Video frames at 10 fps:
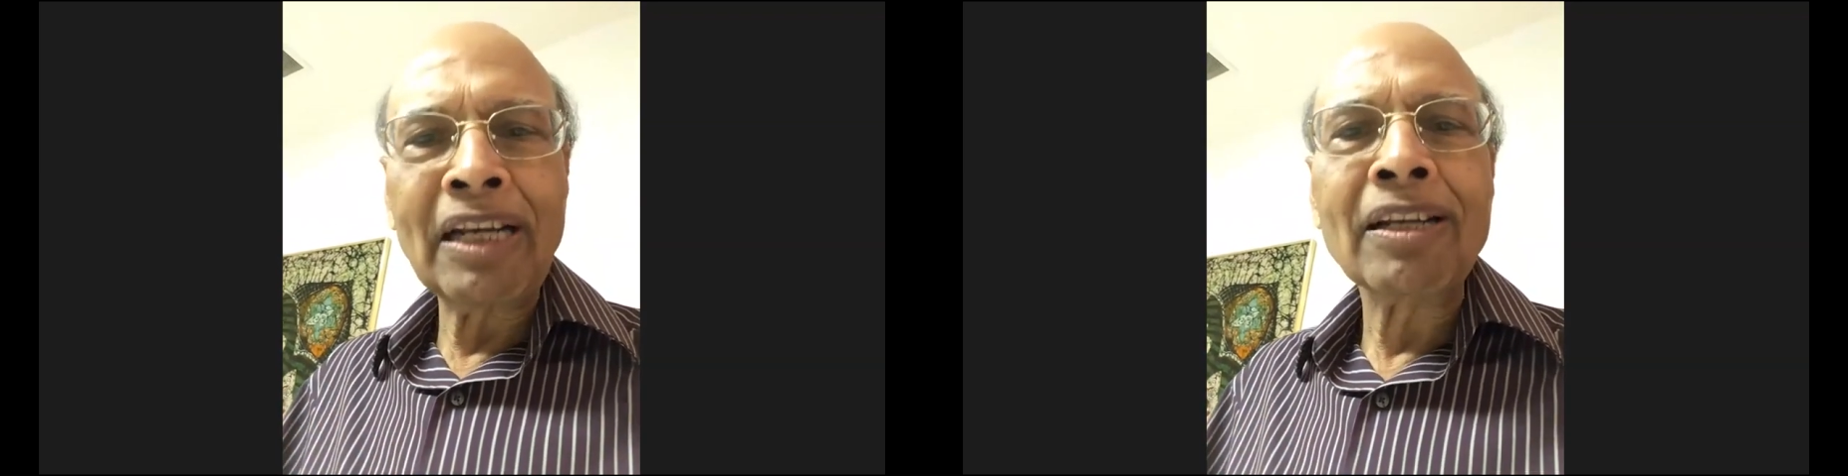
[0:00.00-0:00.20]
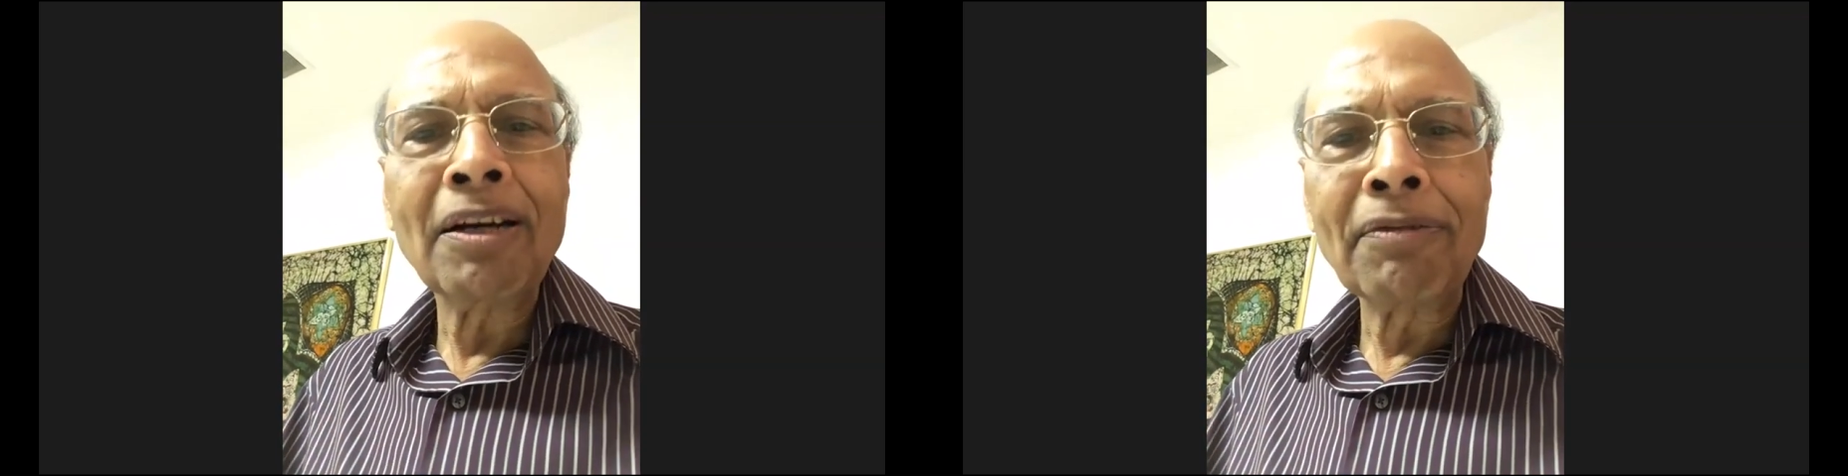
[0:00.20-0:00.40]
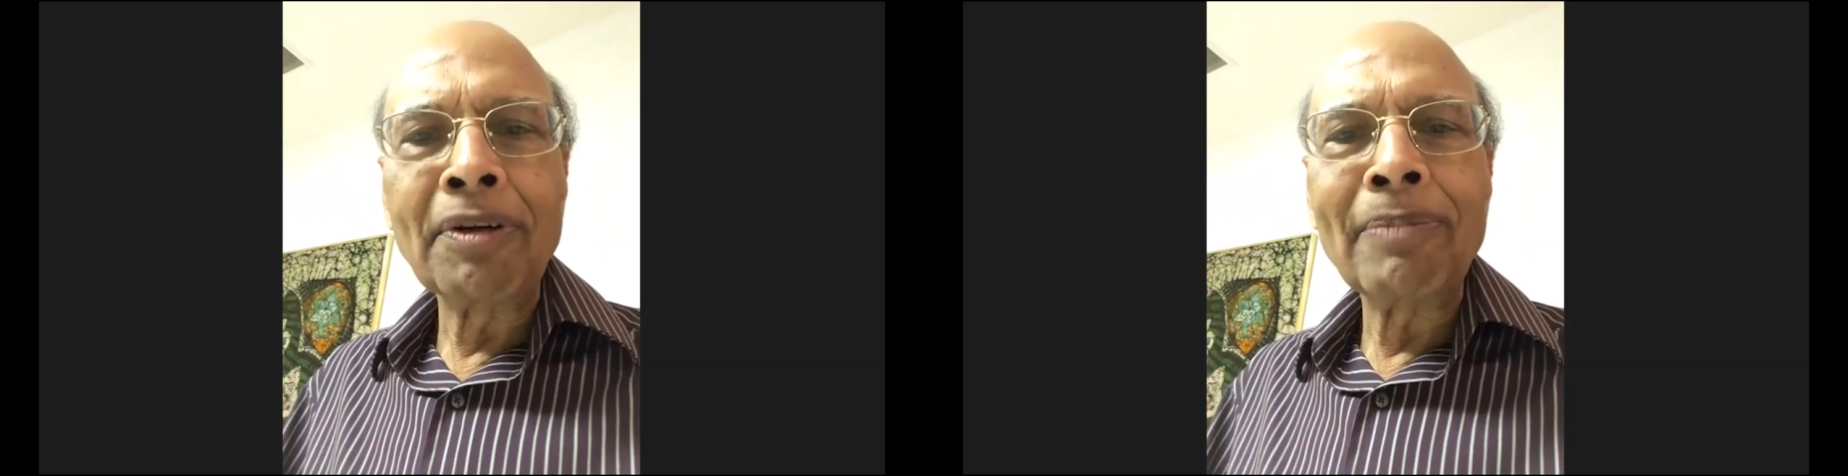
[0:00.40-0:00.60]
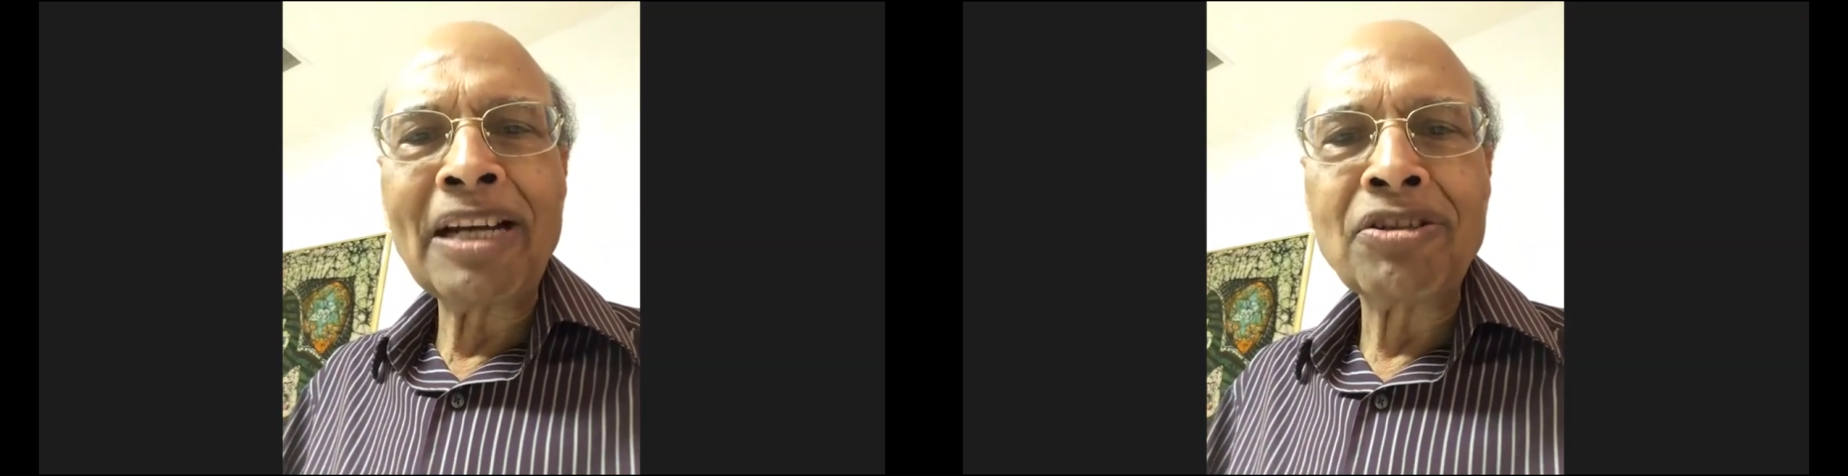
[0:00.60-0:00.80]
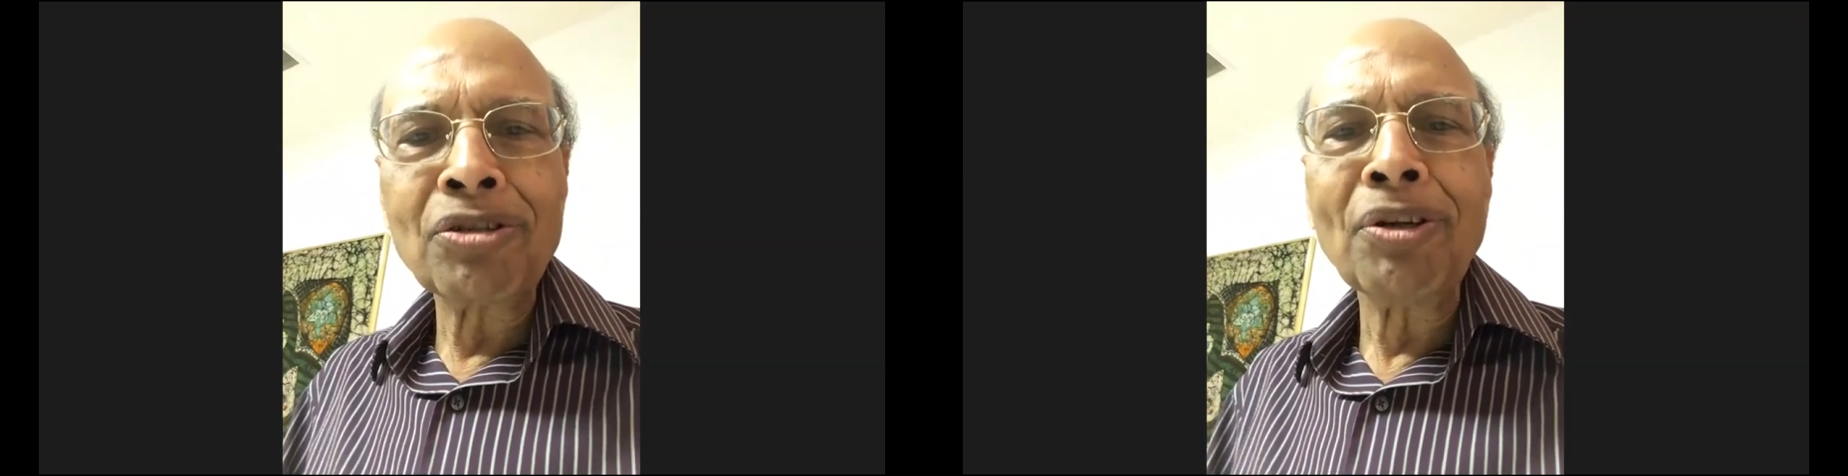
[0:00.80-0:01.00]
covered by
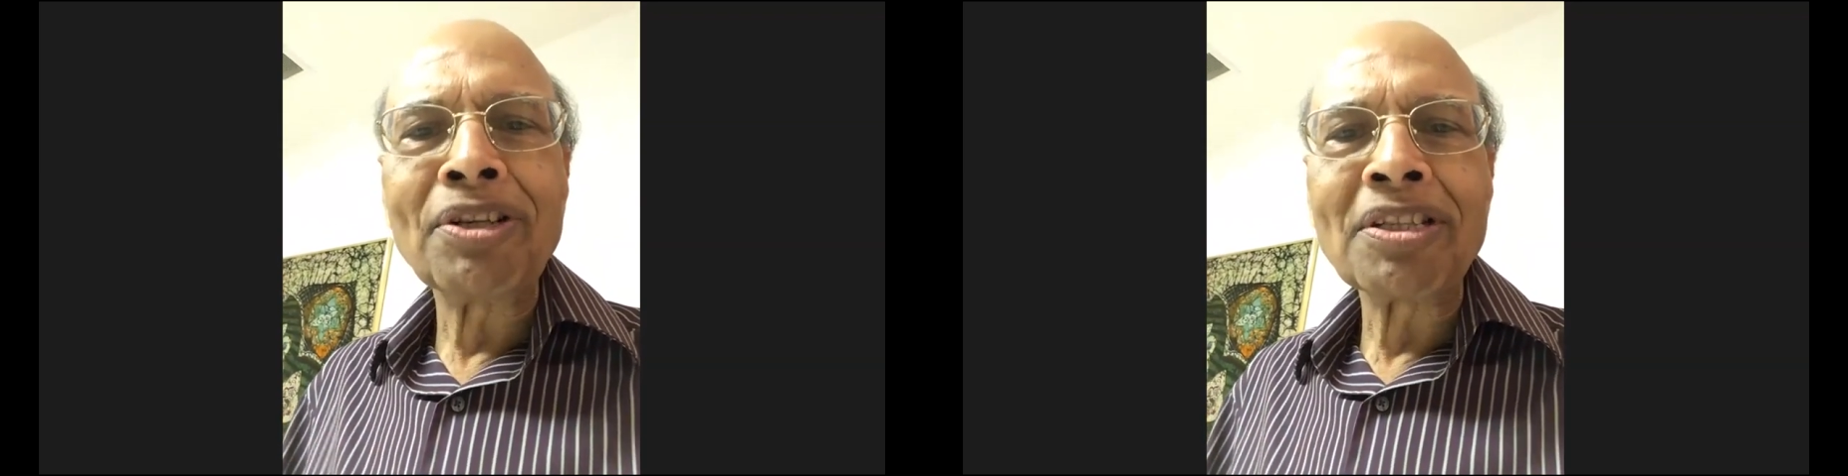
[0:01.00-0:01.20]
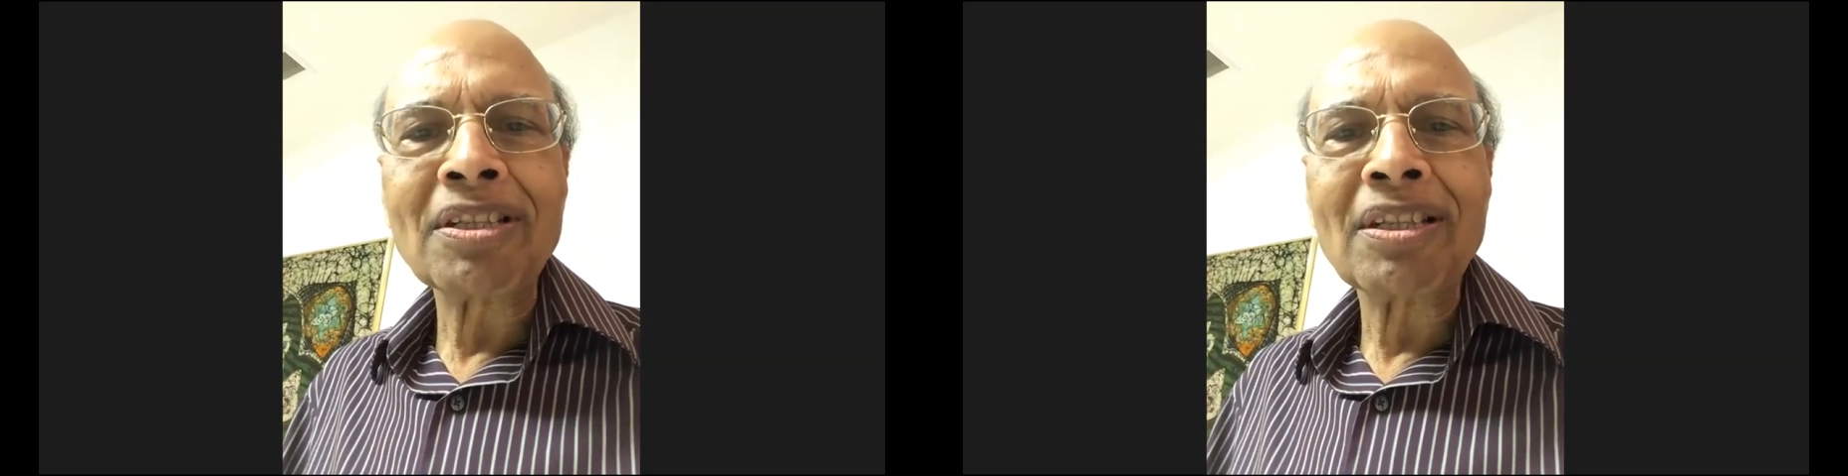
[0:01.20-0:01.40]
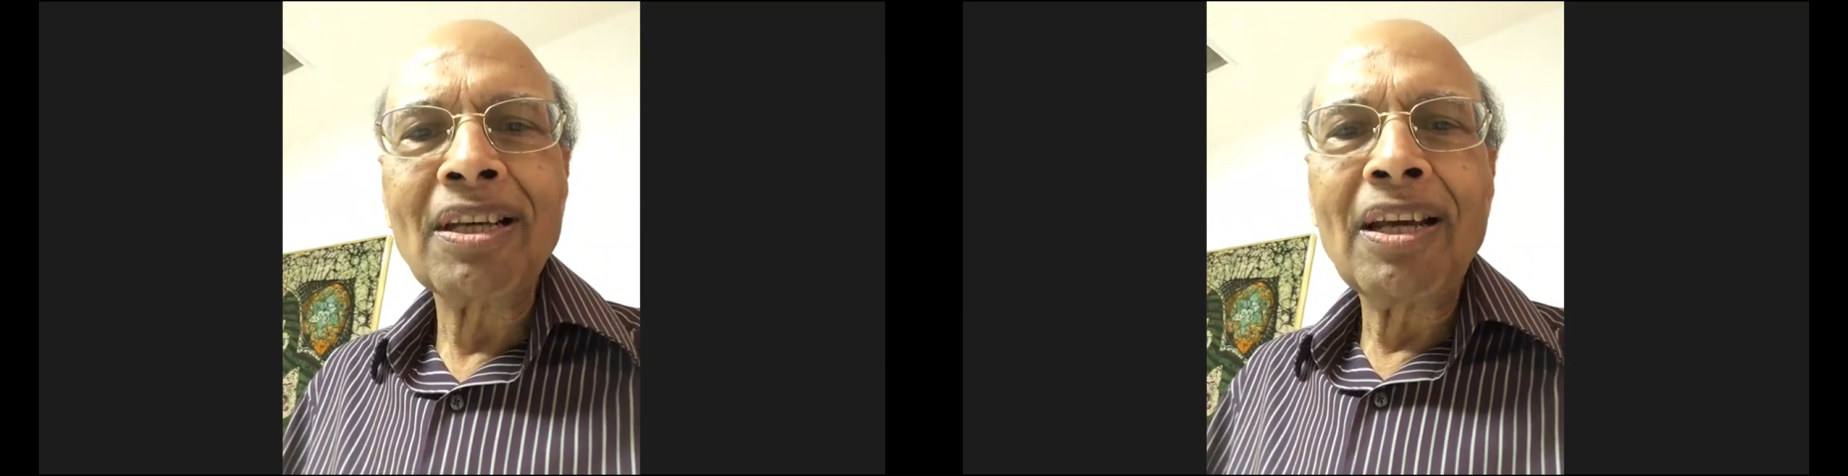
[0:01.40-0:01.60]
insurance.